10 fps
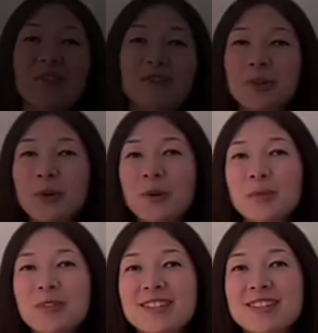For local
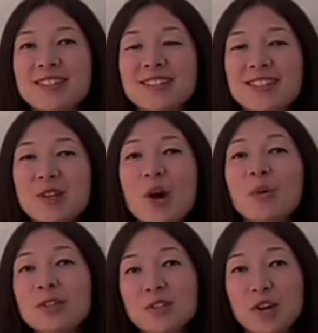businesses, it's
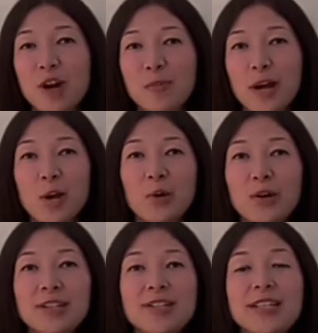always a top
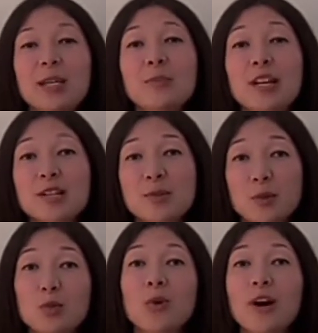priority to keep
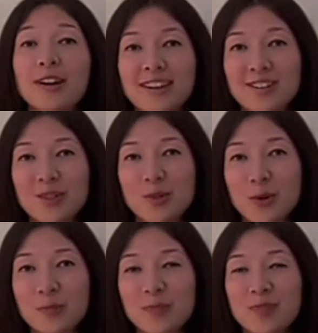customers walking in the
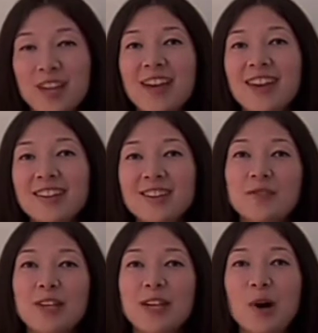door. In
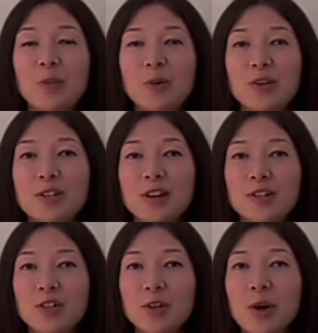this video, I'm going to
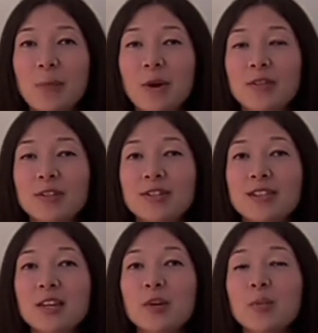talk to you about the
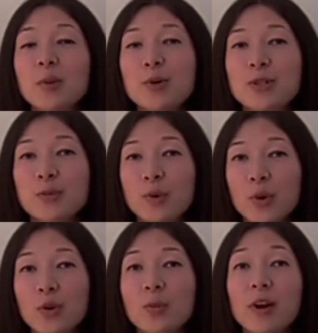single most
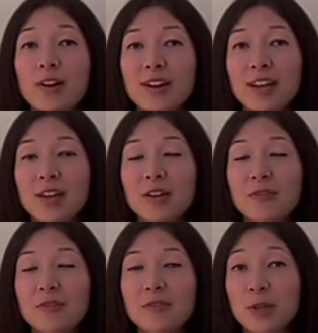important marketing
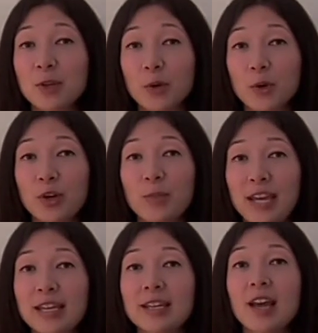investment you're going to
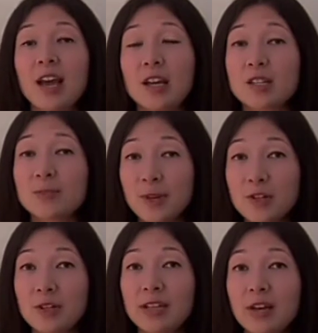make,
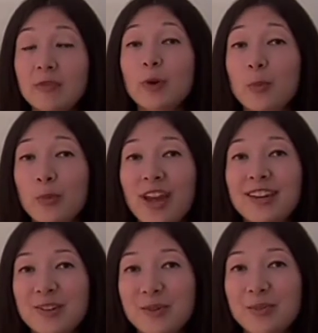especially if you're a
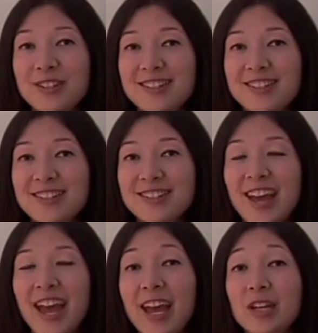brand new business.
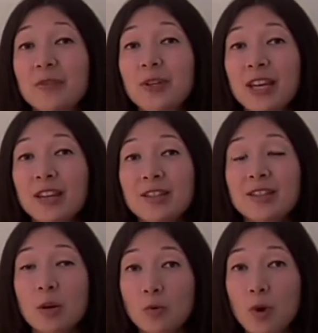And if you get this
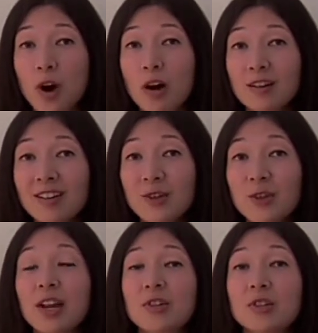thing wrong, you
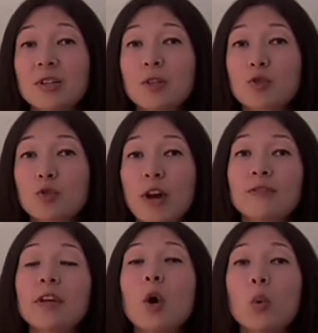could actually be
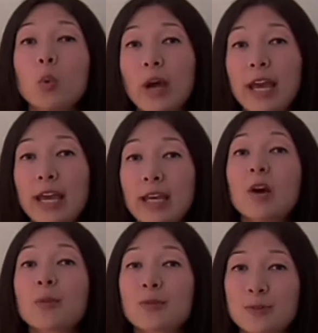driving
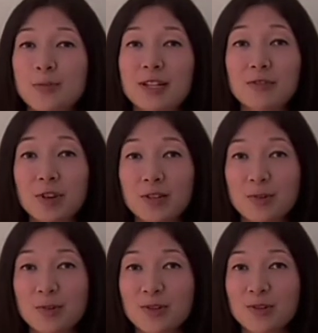away prospective
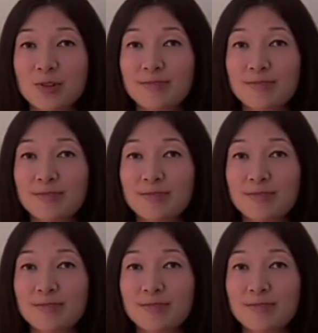customers.